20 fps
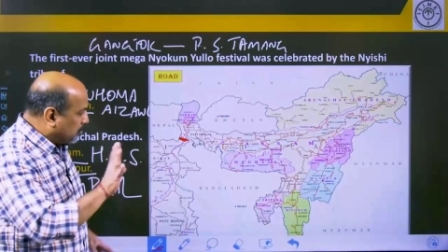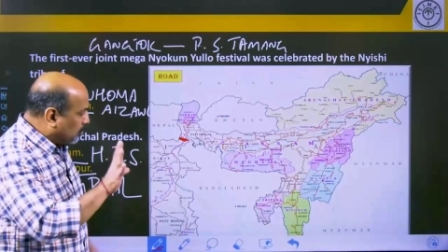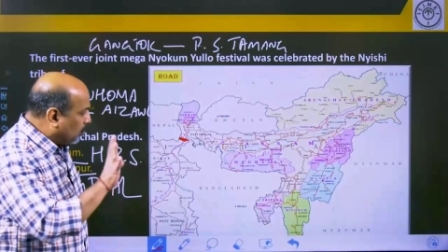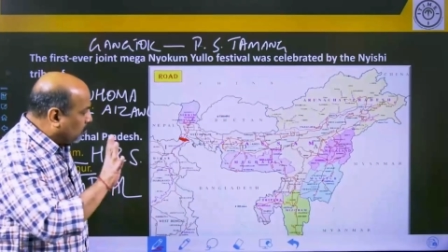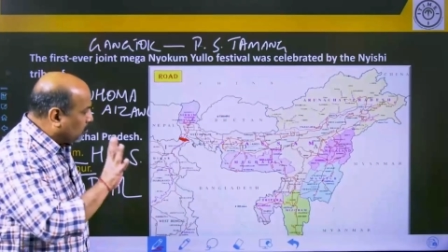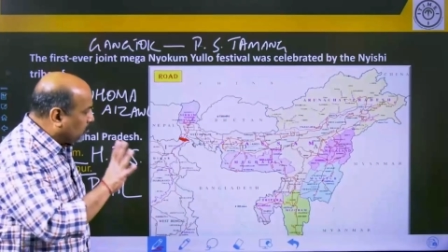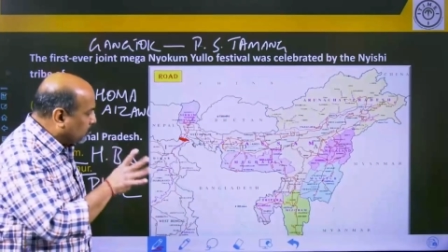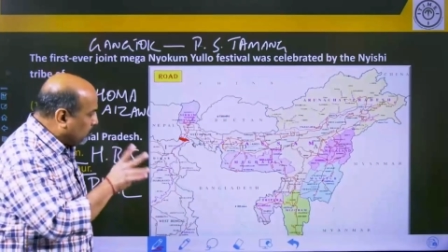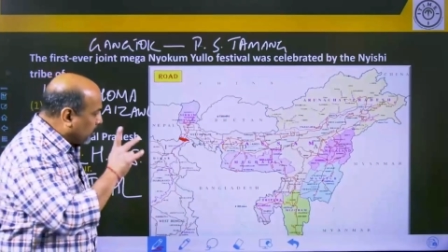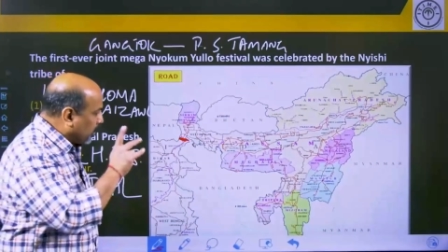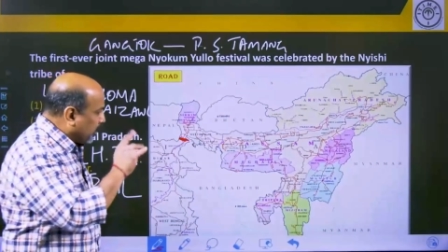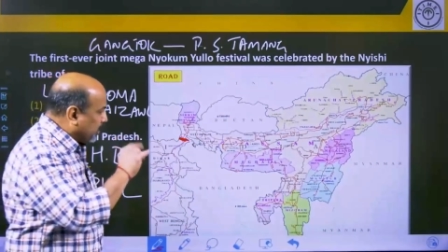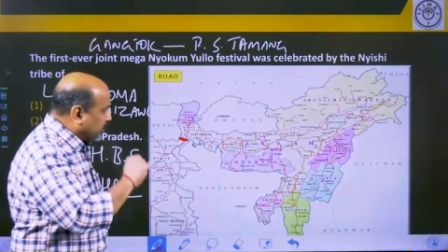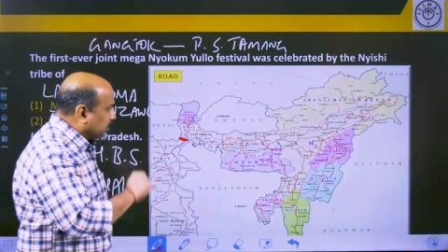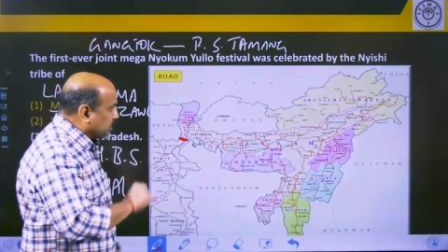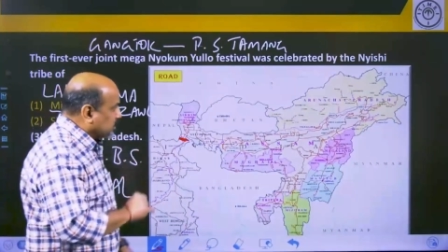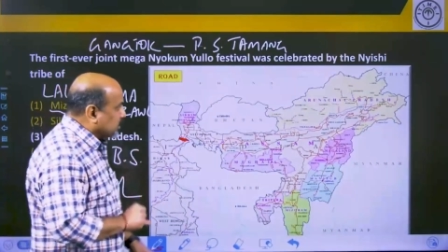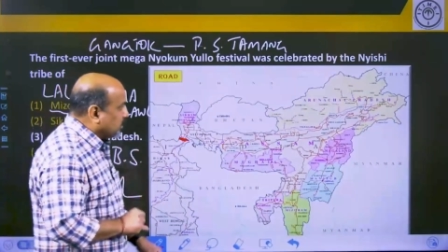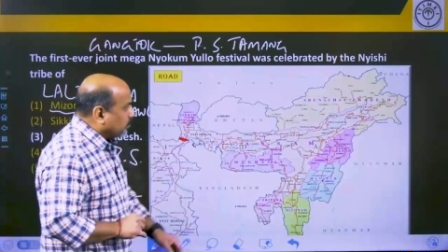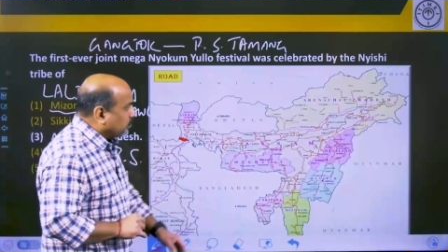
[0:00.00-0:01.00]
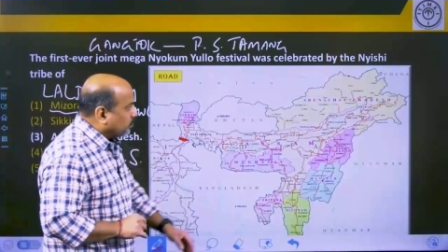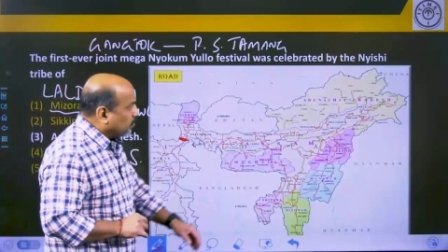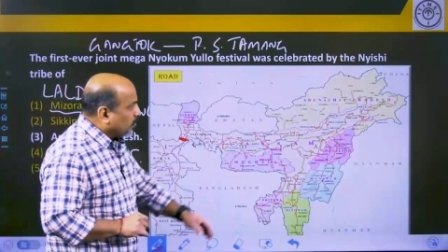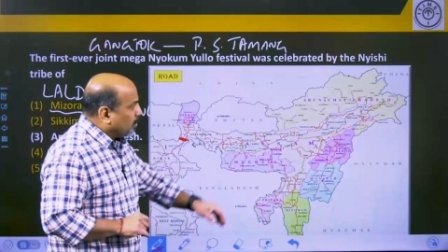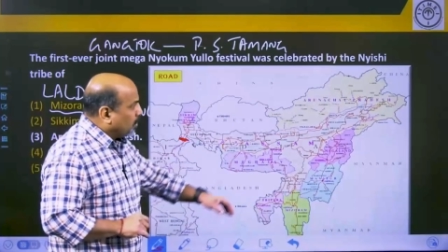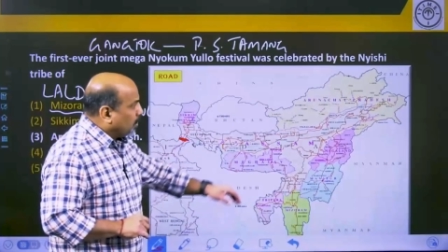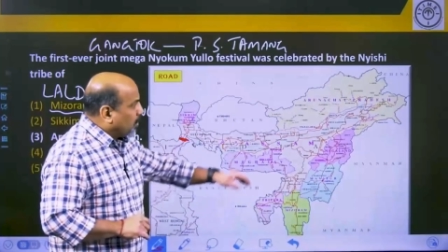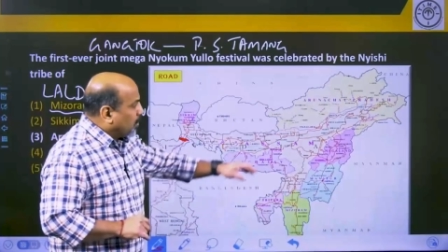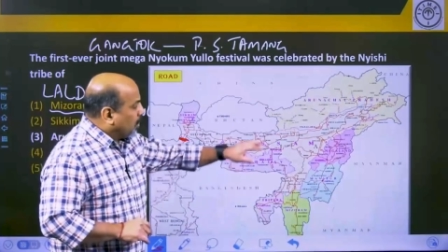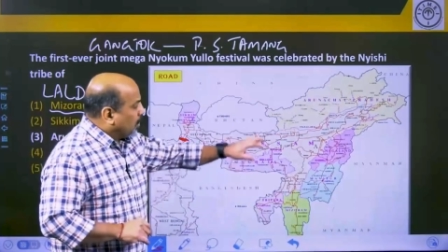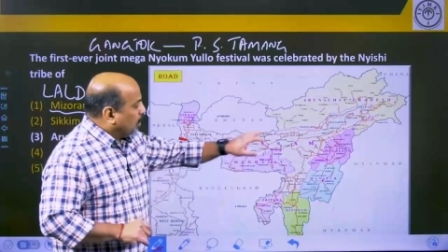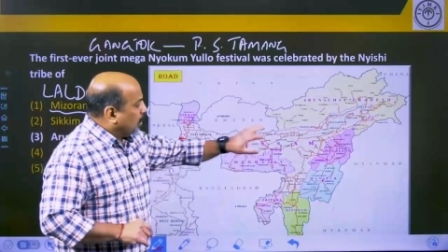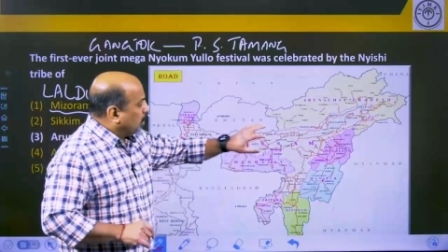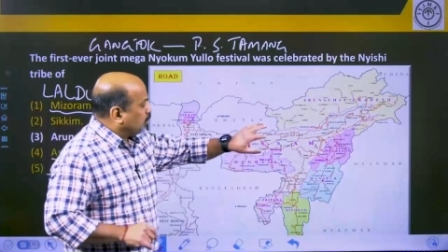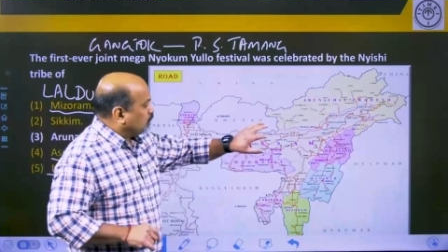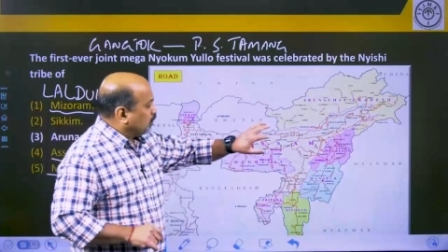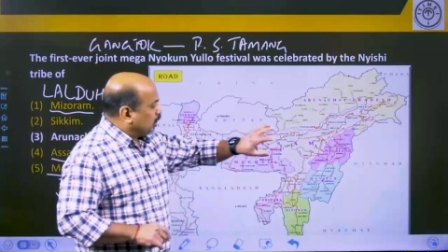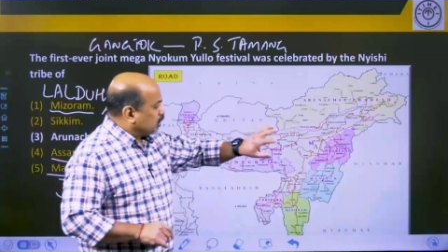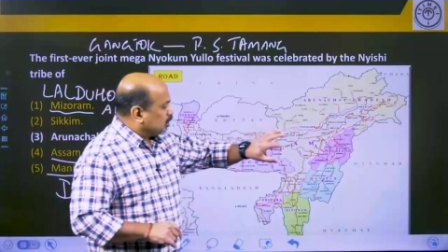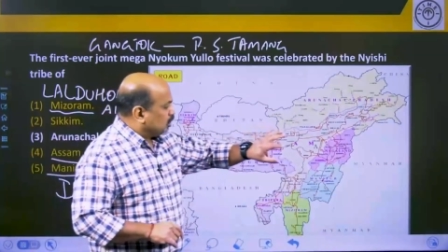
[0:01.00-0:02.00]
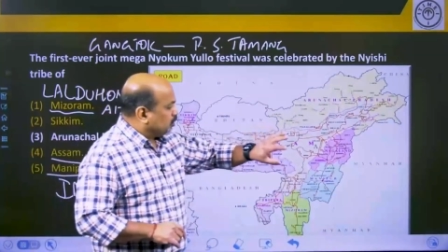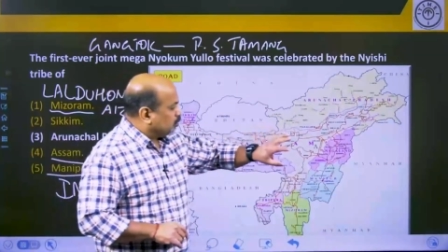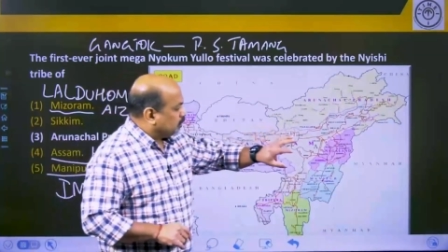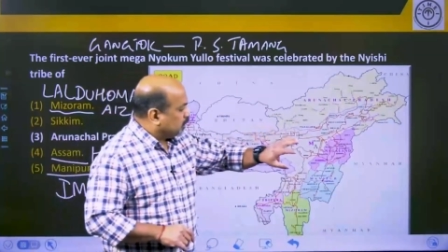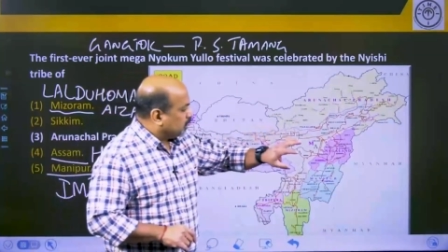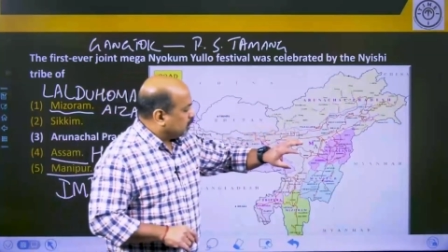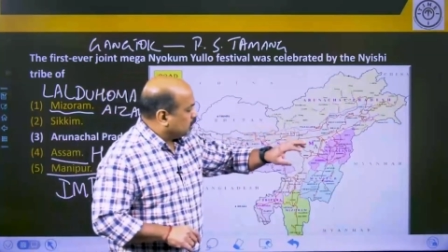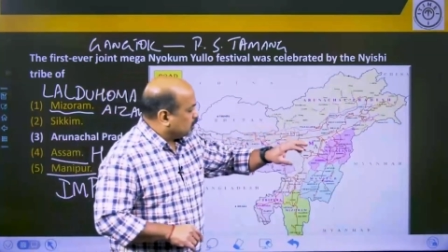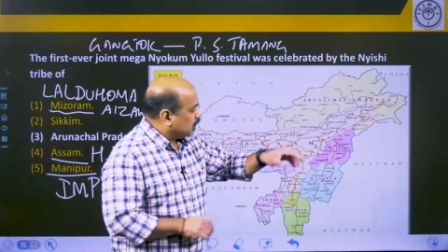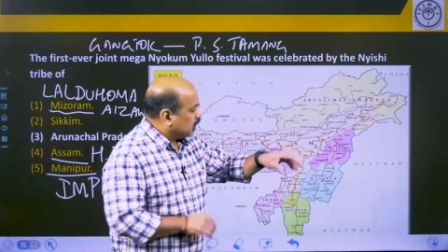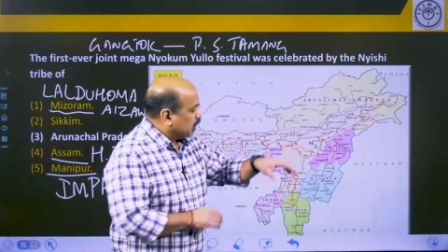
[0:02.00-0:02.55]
No, you look at this now. Arunachal Pradesh.